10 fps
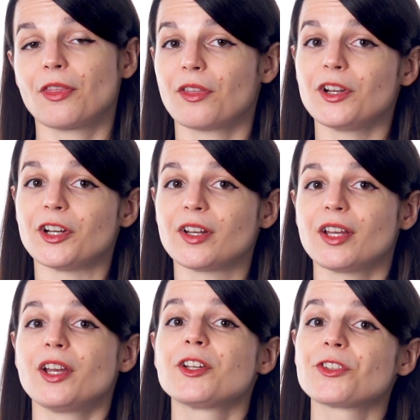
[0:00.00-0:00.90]
Third,
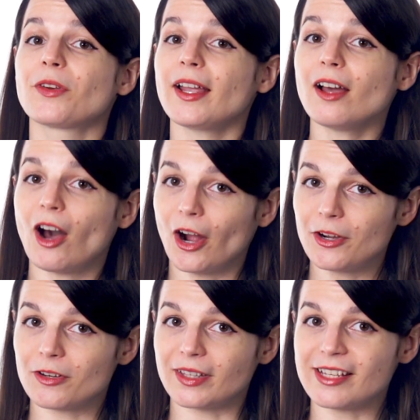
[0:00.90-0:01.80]
try a
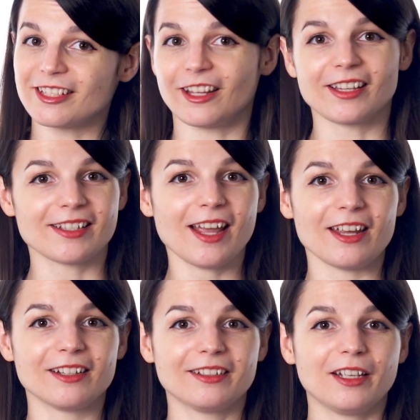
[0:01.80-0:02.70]
harder lesson on the
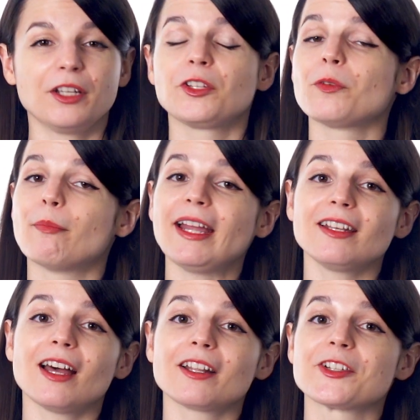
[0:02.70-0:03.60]
site. You might
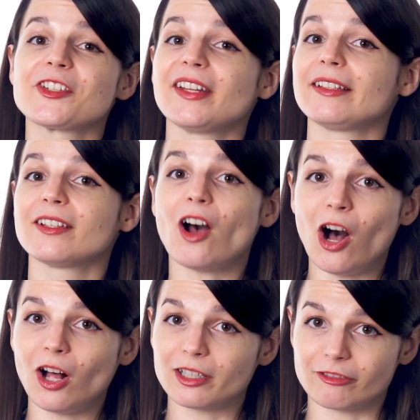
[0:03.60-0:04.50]
not understand it
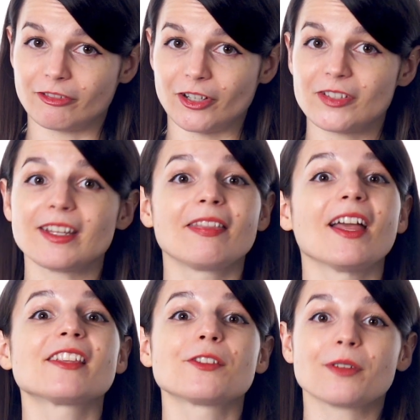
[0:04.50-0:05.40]
all at first, and
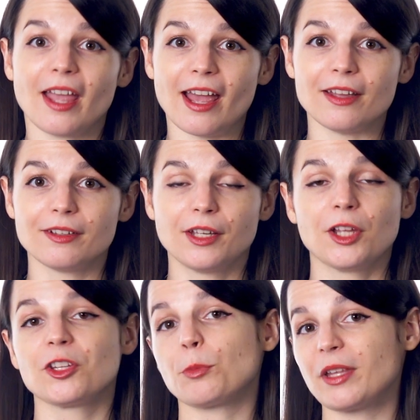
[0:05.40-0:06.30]
that's
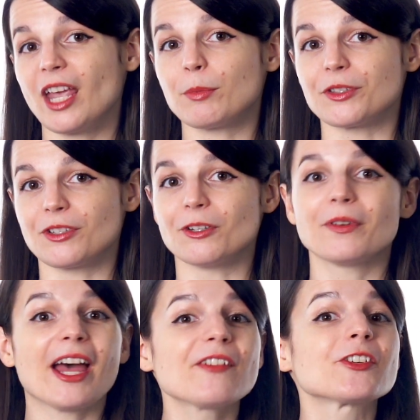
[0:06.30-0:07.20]
okay. You'll be able to,
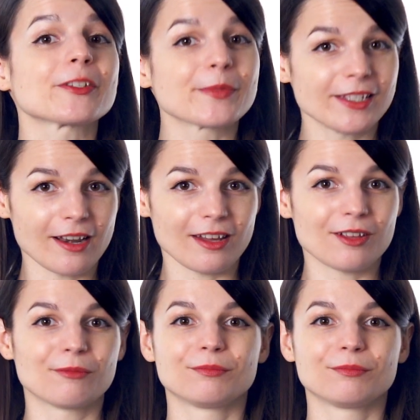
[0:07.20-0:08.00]
after some study.